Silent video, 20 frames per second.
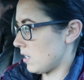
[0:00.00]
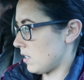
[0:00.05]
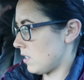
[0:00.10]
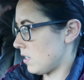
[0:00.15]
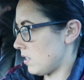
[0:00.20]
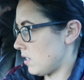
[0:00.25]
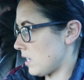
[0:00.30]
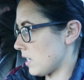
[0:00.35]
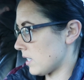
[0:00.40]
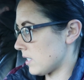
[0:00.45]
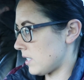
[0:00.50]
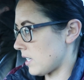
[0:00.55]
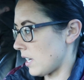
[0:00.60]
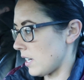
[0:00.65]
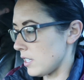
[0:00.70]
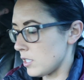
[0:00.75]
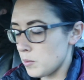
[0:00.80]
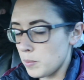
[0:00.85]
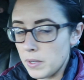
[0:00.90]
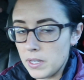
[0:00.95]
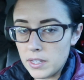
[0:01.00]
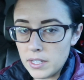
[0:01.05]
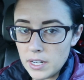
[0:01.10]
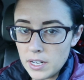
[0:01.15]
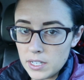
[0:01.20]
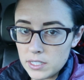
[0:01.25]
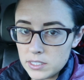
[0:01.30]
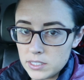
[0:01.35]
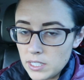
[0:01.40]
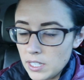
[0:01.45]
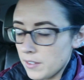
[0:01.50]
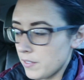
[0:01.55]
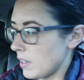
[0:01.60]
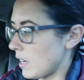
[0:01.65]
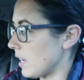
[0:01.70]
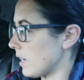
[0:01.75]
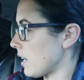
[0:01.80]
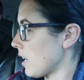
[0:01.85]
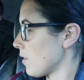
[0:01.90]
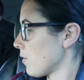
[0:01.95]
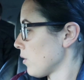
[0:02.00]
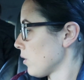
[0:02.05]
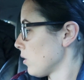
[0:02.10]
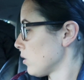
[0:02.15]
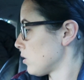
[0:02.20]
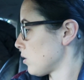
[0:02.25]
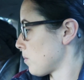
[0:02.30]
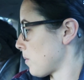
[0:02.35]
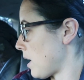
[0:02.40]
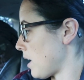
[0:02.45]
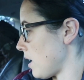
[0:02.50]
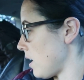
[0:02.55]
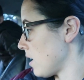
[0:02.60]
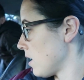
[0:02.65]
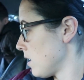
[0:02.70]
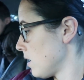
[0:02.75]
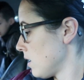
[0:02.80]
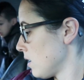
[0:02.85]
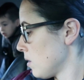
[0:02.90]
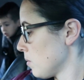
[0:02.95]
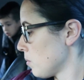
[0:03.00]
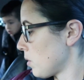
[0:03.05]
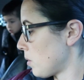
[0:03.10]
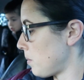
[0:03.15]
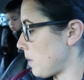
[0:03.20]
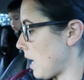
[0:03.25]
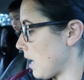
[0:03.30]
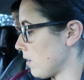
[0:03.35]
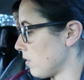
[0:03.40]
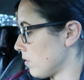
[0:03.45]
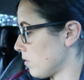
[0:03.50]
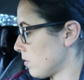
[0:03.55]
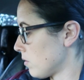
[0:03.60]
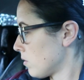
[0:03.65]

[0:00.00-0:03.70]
like. Nick said he's been there and stuff. Hey, careful, those are muddy. Put them down.